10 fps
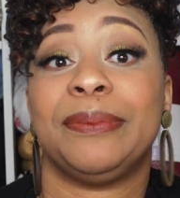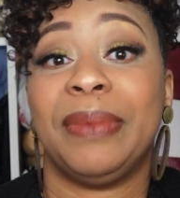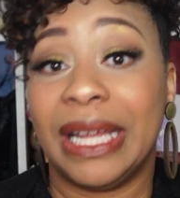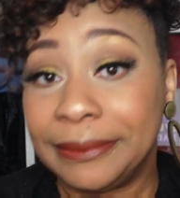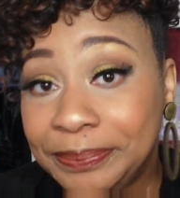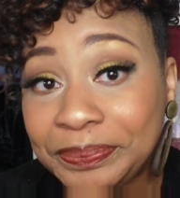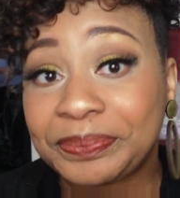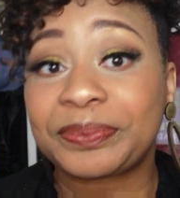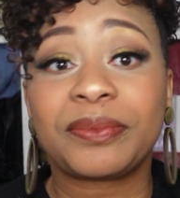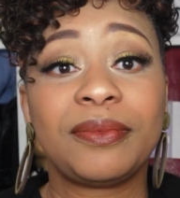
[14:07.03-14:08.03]
But
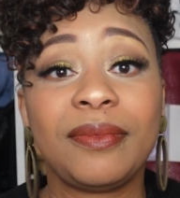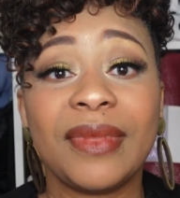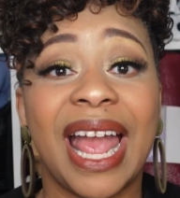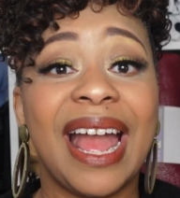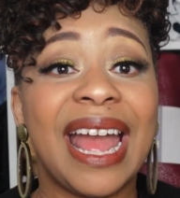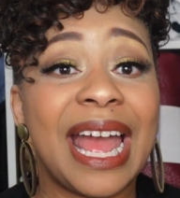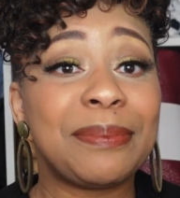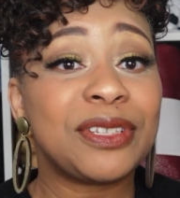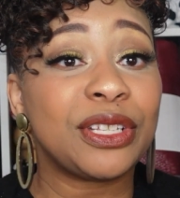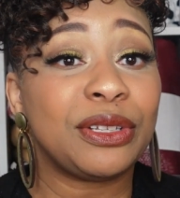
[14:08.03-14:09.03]
I
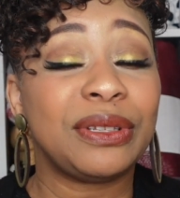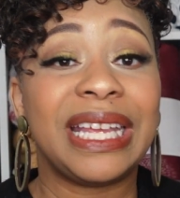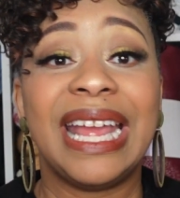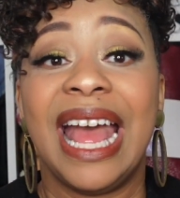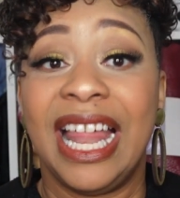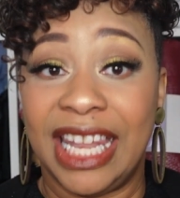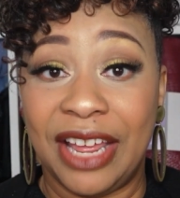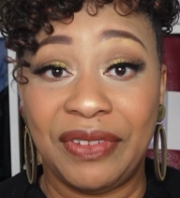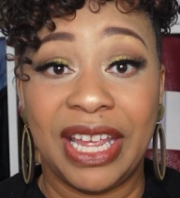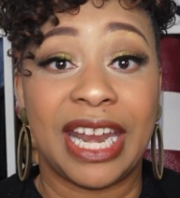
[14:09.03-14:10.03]
absolutely
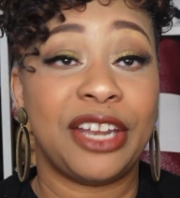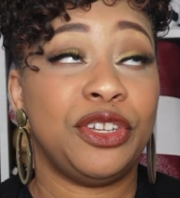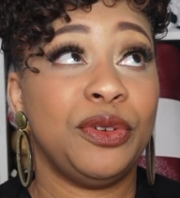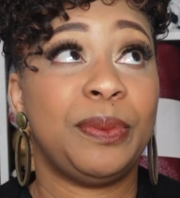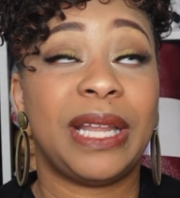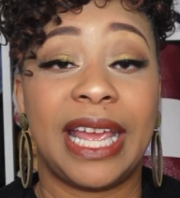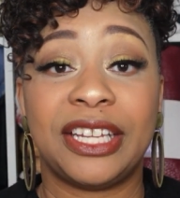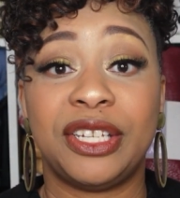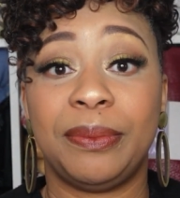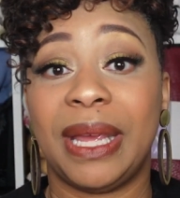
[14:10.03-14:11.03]
love it, and I do
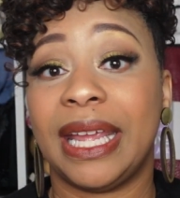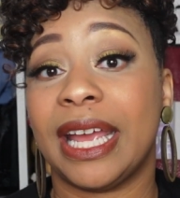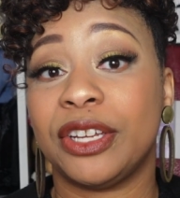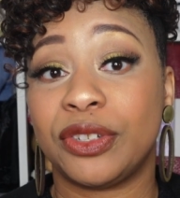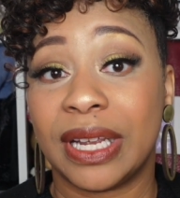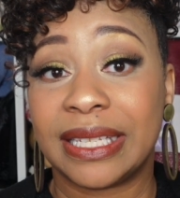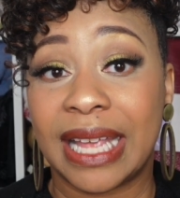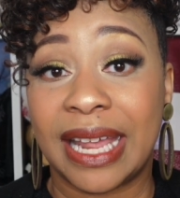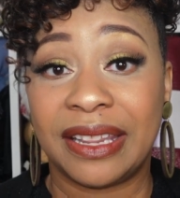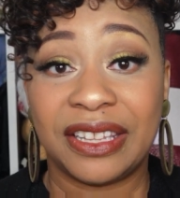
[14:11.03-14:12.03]
plan to make a dress
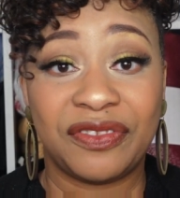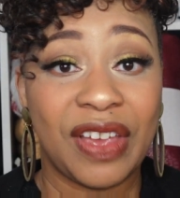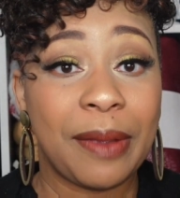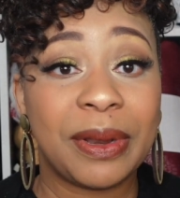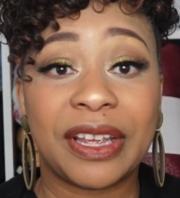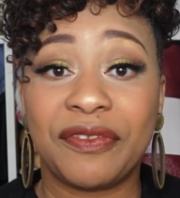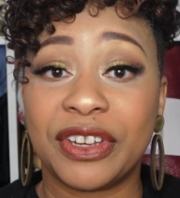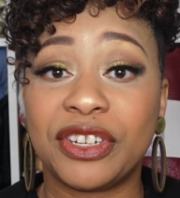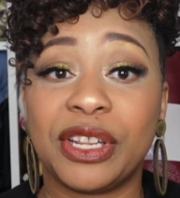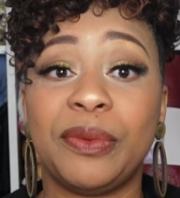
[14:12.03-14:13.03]
out of this fabric
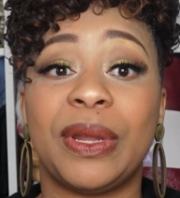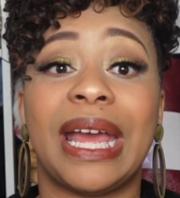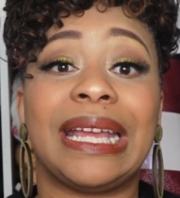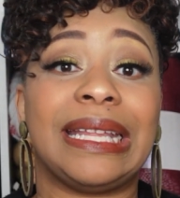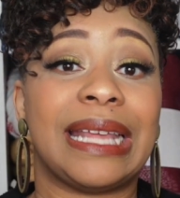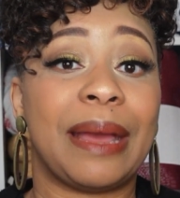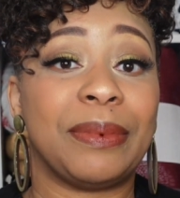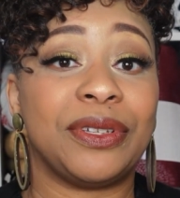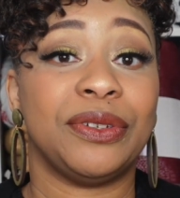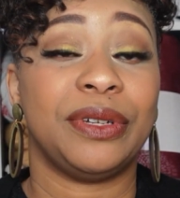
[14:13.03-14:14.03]
eventually when I get the
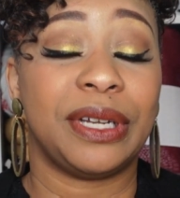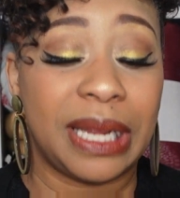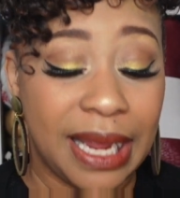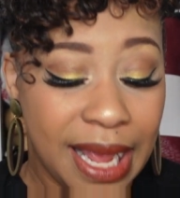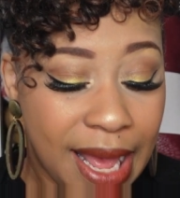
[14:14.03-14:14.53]
opportunity.